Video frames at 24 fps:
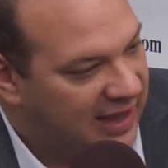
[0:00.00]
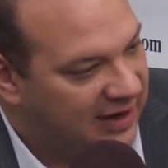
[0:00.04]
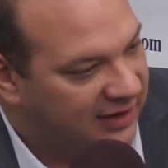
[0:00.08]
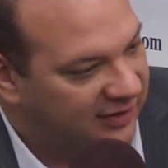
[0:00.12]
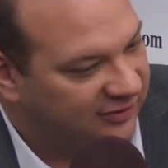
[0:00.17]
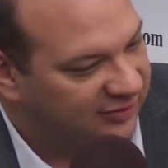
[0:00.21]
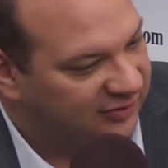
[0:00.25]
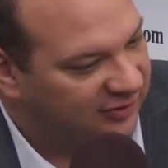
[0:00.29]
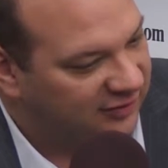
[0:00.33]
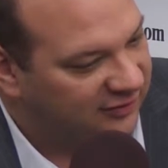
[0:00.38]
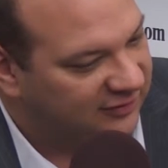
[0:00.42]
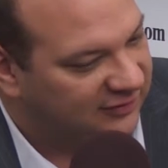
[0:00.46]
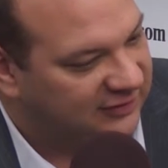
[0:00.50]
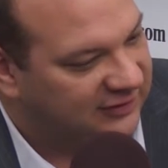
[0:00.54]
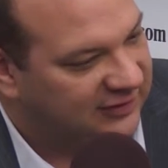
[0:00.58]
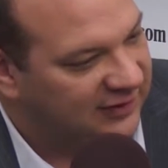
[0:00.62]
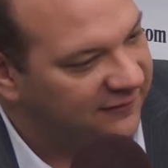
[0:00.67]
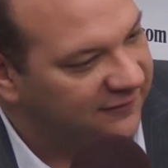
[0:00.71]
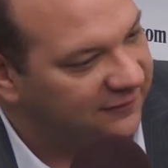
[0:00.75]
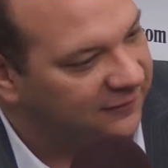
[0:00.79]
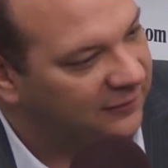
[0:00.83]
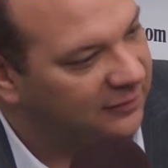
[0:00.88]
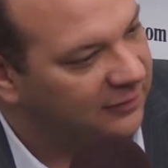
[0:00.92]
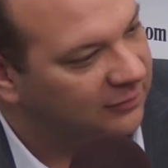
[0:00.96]
And it's just
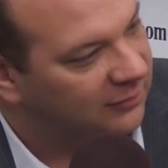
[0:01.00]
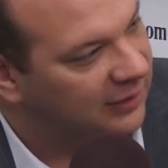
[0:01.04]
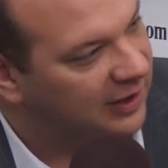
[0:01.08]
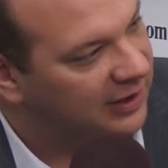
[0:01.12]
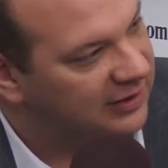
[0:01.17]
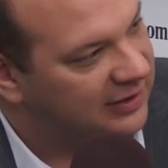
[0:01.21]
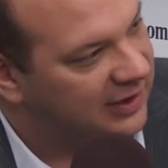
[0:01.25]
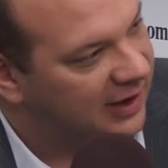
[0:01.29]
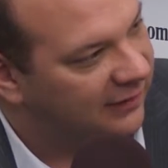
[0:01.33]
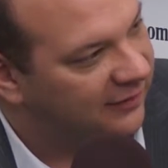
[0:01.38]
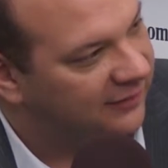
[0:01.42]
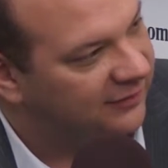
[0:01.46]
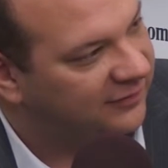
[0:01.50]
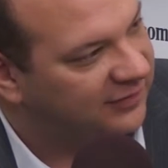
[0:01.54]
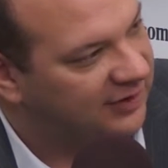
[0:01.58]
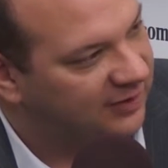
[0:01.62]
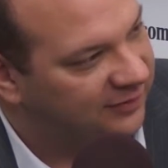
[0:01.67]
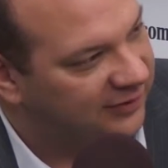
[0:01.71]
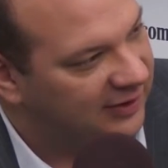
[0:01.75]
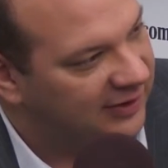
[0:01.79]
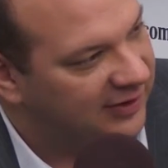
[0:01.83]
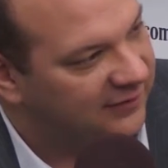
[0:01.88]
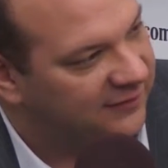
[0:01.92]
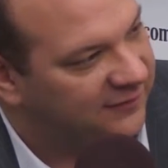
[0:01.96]
different right now. It
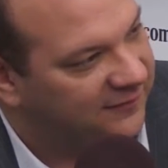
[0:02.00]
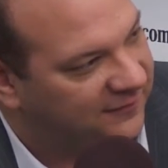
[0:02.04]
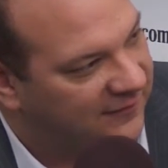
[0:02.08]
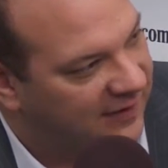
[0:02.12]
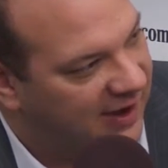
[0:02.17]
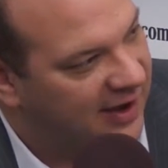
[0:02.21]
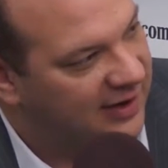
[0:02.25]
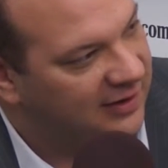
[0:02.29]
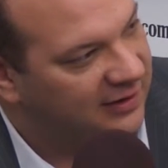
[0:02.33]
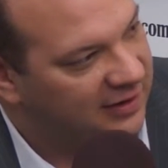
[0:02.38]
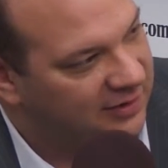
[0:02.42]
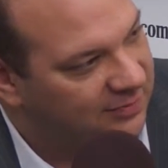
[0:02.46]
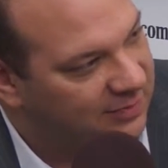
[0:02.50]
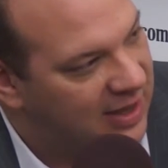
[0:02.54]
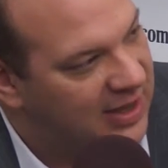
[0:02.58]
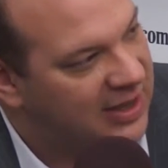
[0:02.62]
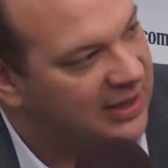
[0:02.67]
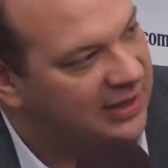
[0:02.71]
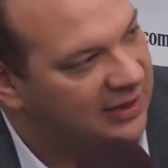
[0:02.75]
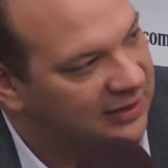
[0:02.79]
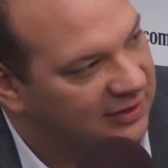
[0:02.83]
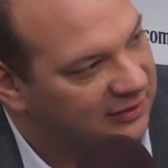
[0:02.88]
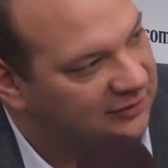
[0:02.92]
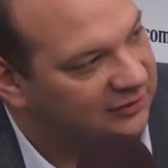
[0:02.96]
seems like it's finally
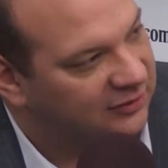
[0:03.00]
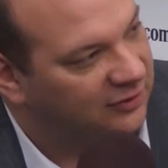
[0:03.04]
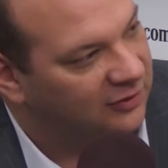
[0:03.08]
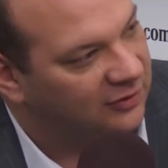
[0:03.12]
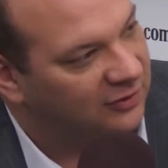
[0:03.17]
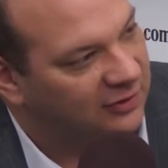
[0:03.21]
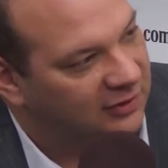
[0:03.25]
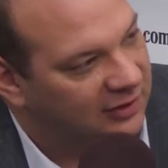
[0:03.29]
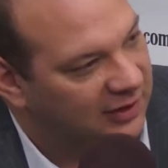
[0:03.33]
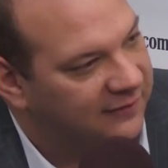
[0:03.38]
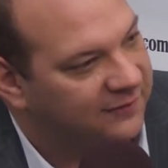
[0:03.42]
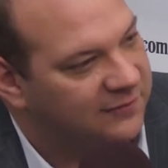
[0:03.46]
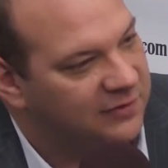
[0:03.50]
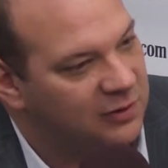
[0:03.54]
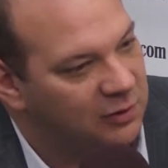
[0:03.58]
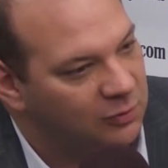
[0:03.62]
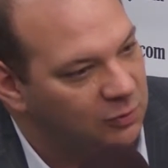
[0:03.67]
making a turn.